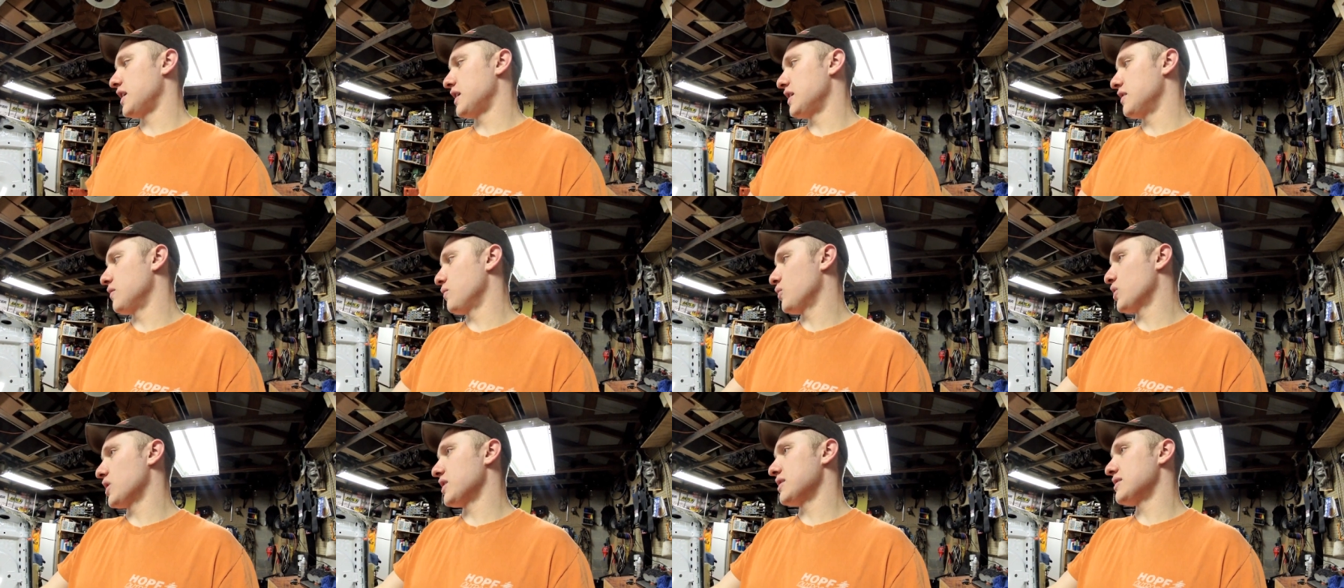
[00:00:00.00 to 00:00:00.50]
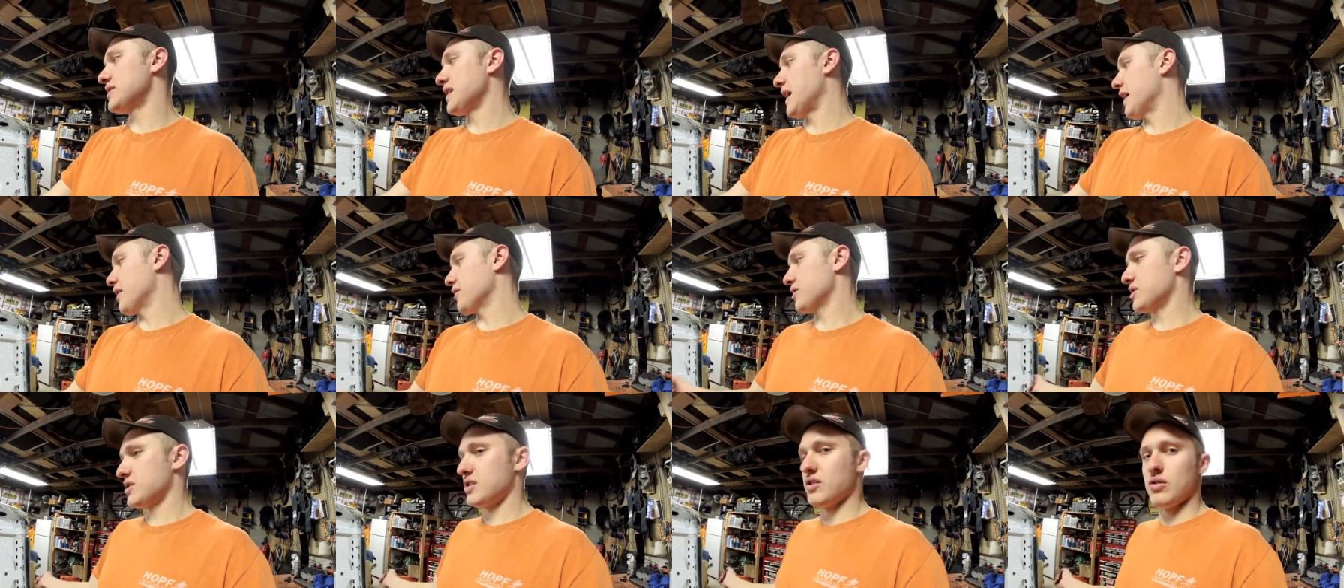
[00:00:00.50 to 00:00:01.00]
I didn't want to
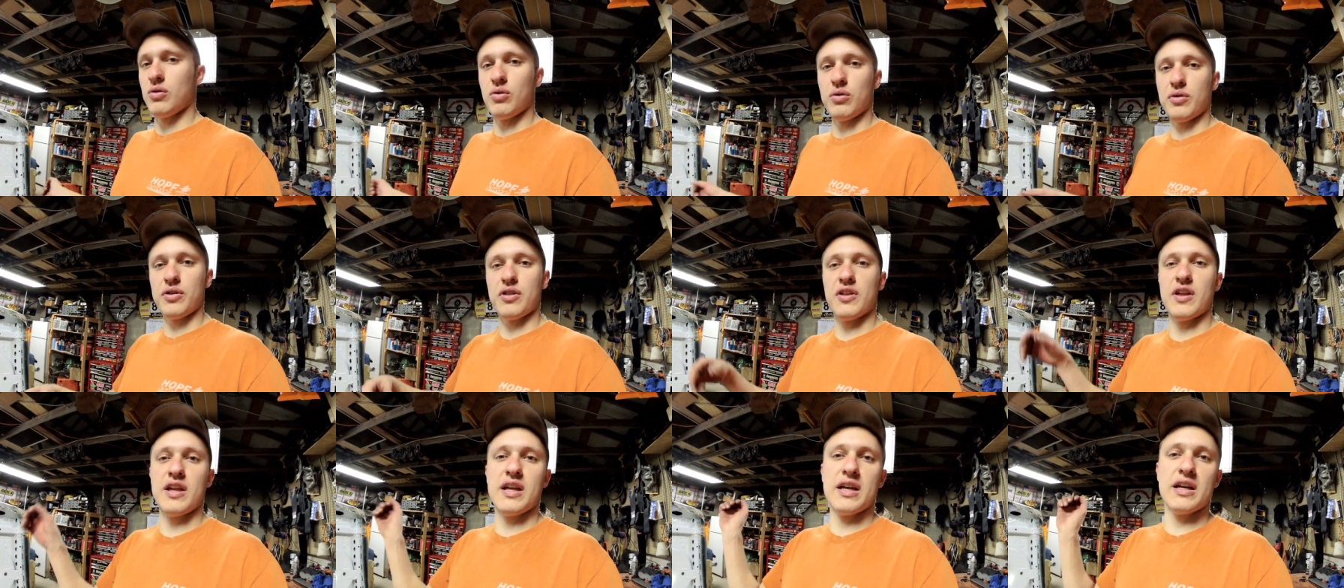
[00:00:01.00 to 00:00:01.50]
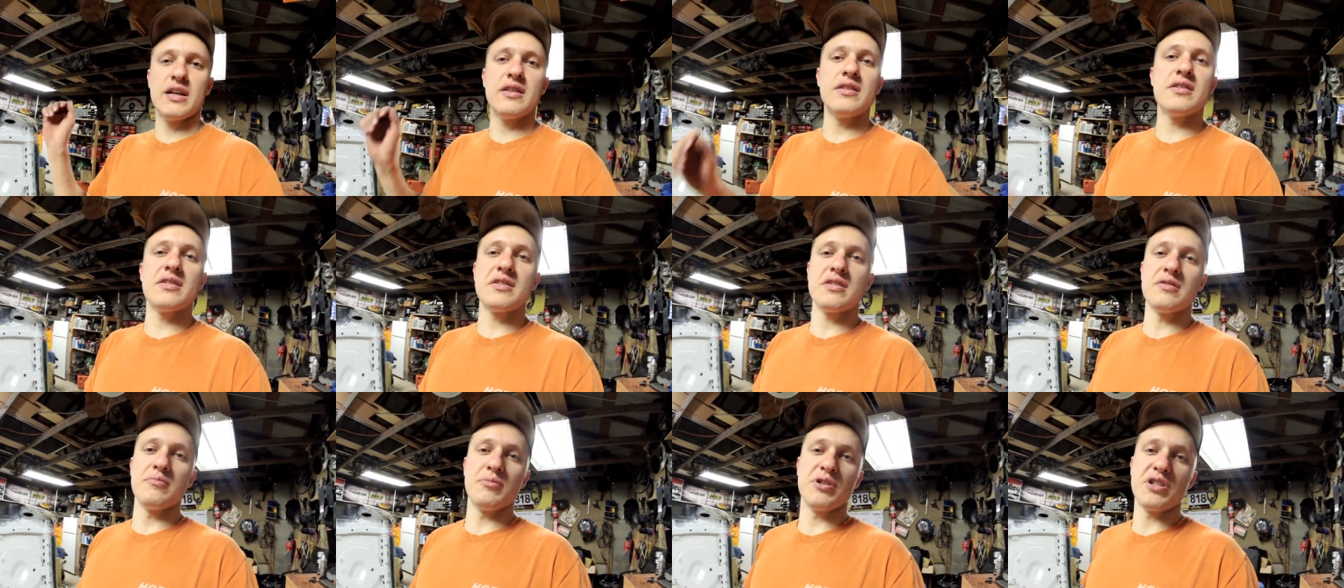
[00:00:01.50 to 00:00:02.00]
douse the whole thing in
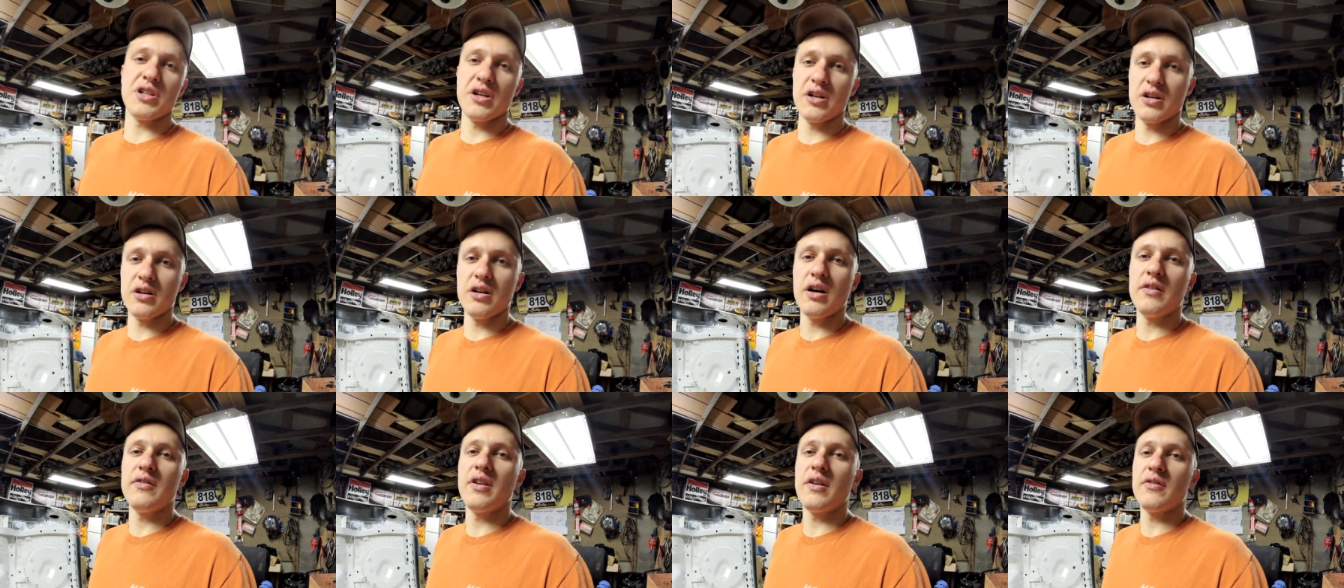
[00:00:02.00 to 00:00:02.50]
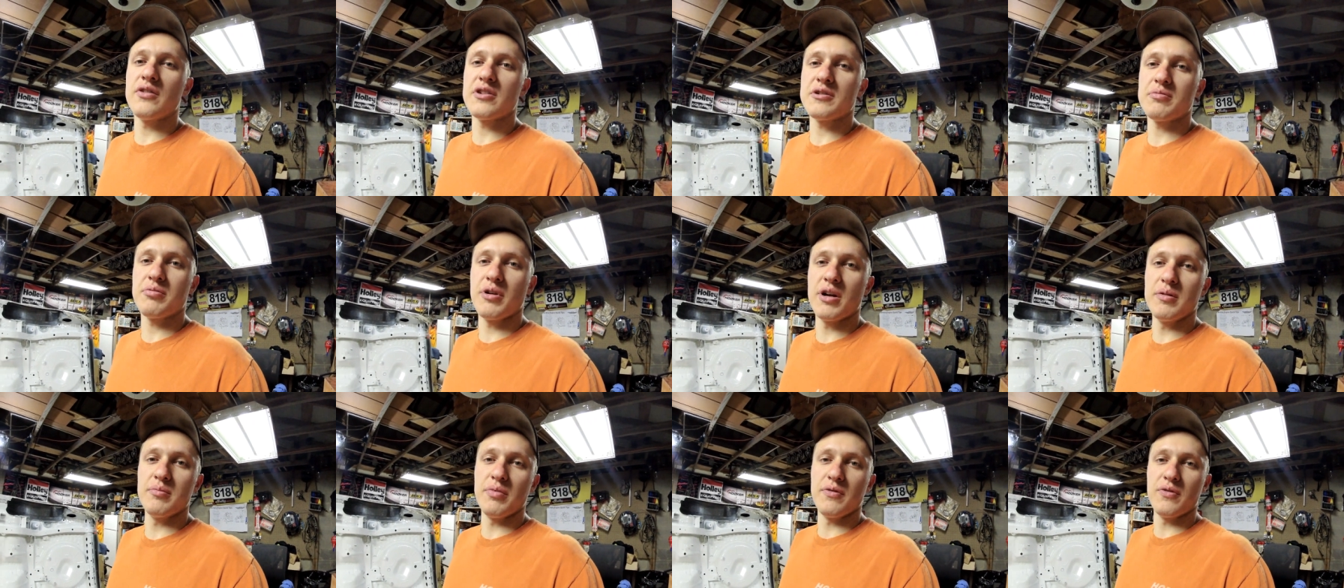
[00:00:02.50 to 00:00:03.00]
this material I've never
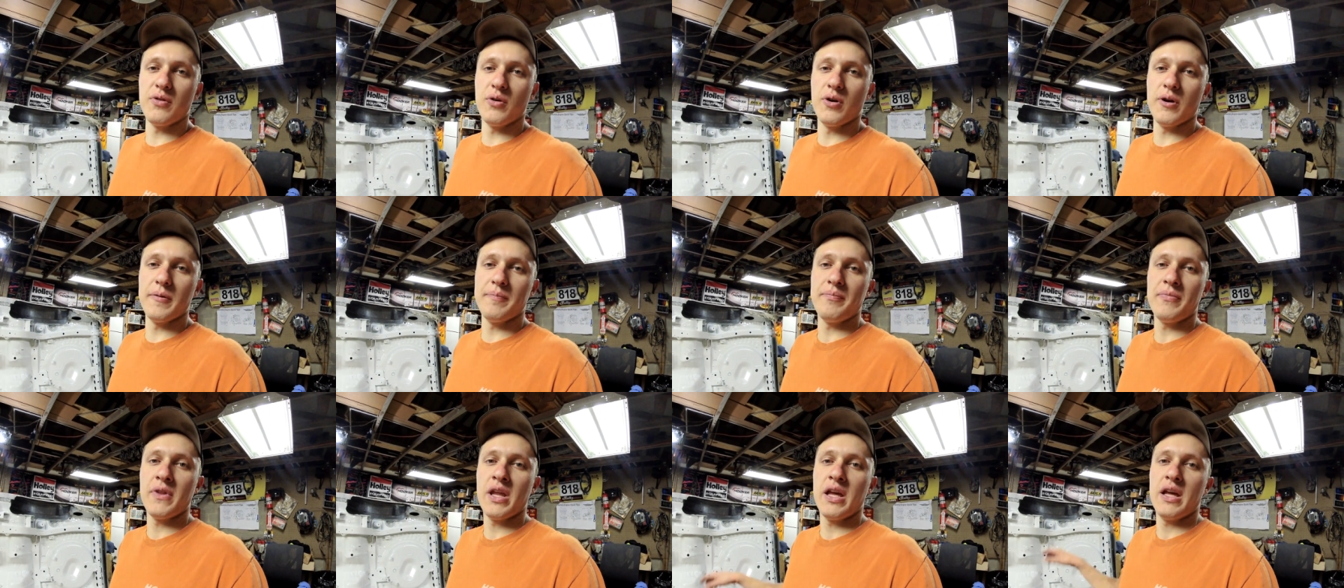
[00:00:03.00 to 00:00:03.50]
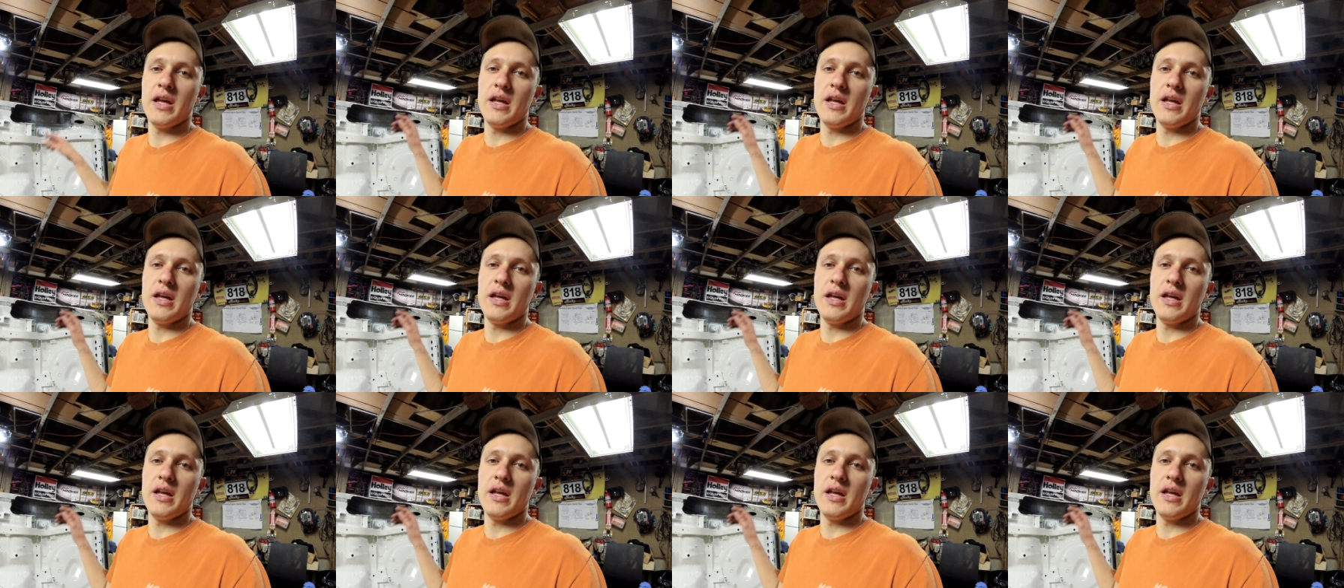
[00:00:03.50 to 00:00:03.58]
sprayed before